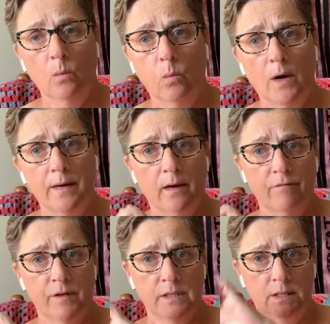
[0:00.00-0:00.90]
one
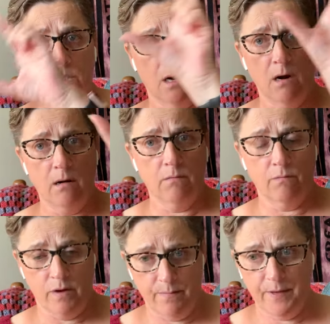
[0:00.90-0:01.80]
of the star
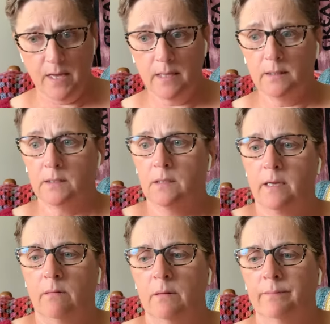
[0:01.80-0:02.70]
repeats,
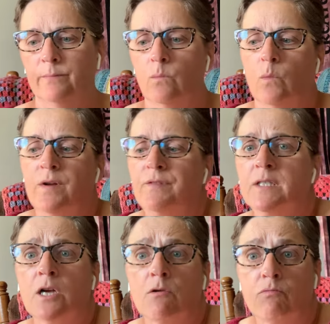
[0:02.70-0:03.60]
like one of the
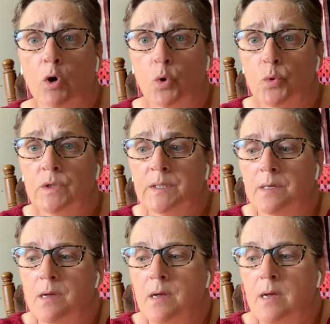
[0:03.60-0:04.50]
star rows
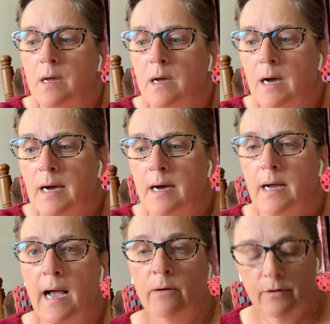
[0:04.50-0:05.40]
uh,
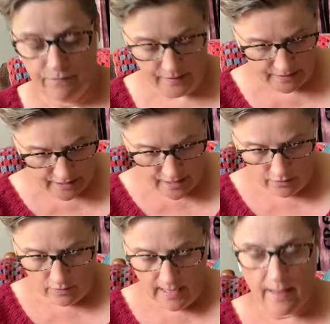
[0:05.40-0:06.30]
out of the
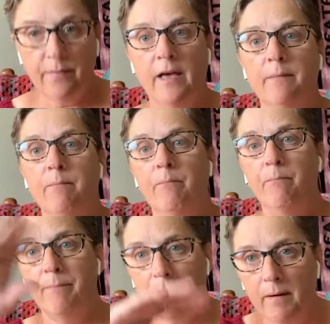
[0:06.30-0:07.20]
teal. And then
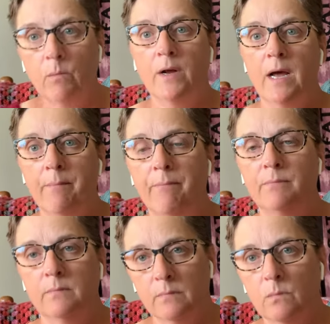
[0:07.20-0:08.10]
when I,
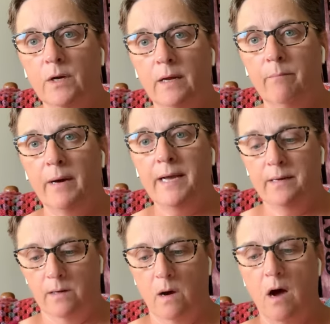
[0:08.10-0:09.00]
when I bind
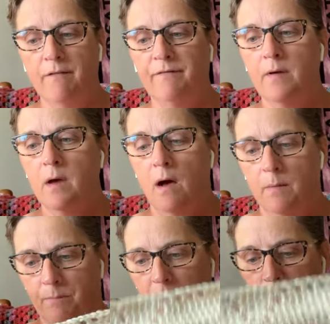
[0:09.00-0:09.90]
it off,
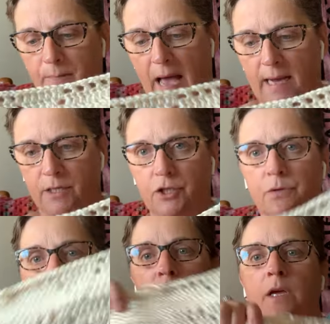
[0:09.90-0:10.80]
I'll come back
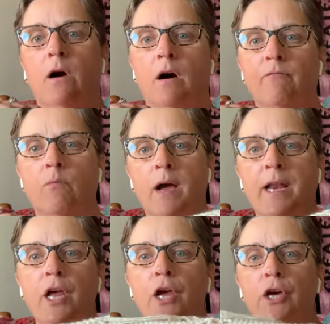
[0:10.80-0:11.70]
to the off-white.
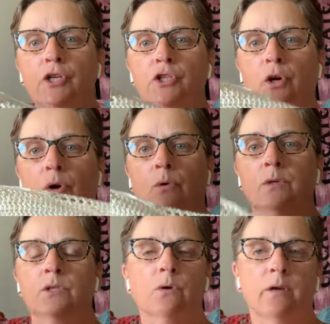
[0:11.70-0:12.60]
So,
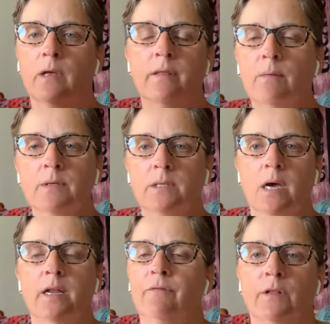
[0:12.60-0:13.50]
sorry, that was
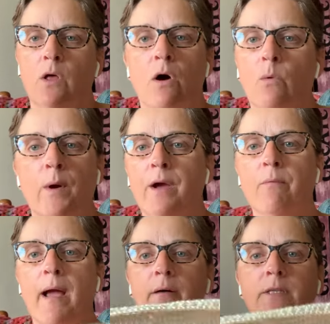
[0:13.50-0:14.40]
kind of a long way
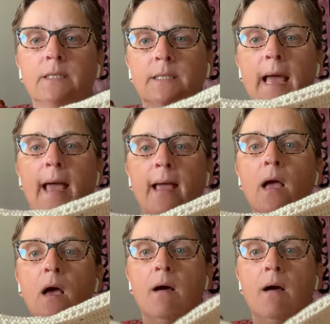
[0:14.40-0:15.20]
around to say,